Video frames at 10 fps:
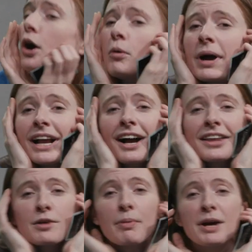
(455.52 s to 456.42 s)
Oh my
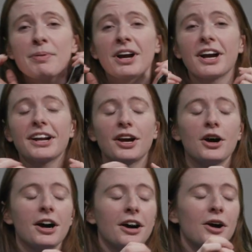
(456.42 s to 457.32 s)
God, the butt part.
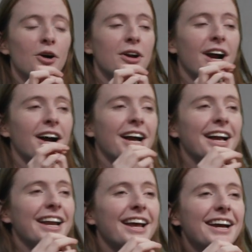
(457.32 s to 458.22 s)
Oh
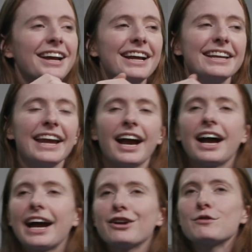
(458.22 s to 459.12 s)
God.
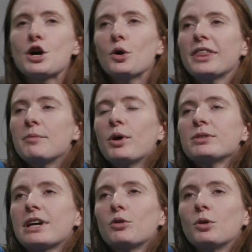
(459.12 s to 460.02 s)
Yeah, I don't know. They
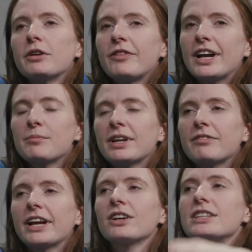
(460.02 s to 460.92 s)
both sound horrifying, but
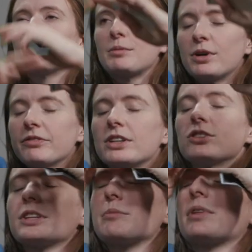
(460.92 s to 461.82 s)
if I could tell my boyfriend
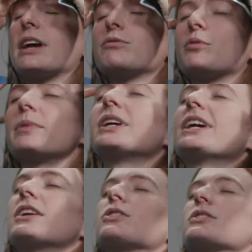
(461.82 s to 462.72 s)
just like blindfold
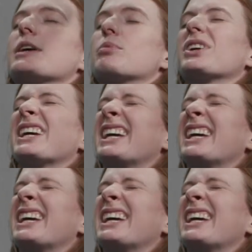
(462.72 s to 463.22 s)
me and just like put